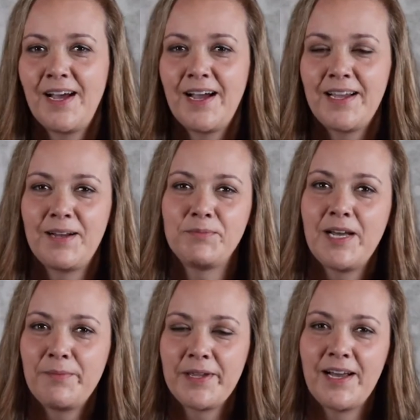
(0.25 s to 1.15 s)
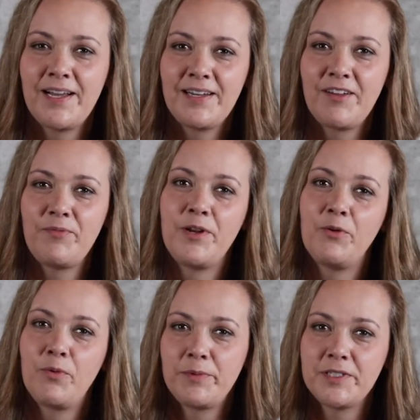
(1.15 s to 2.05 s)
Hi, I'm Tommie Ott, and I've been
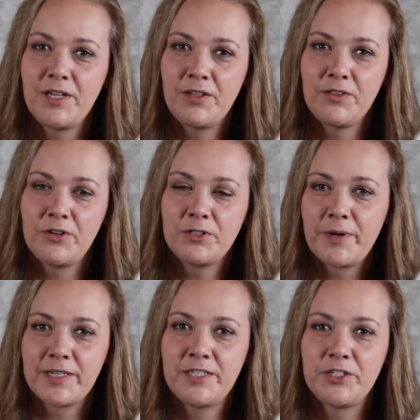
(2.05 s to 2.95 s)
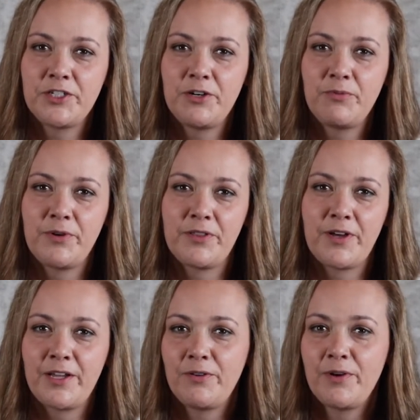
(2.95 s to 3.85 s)
a women's health nurse practitioner with
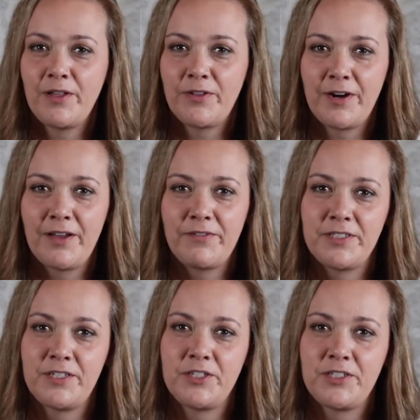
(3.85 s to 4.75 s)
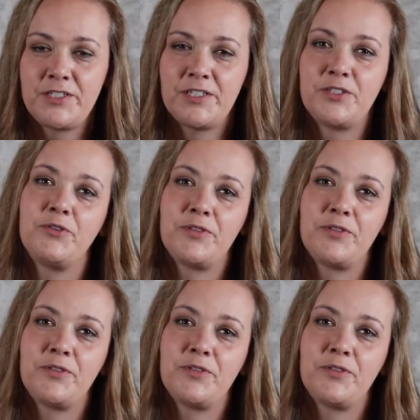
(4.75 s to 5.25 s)
IU Health Arnett Physicians since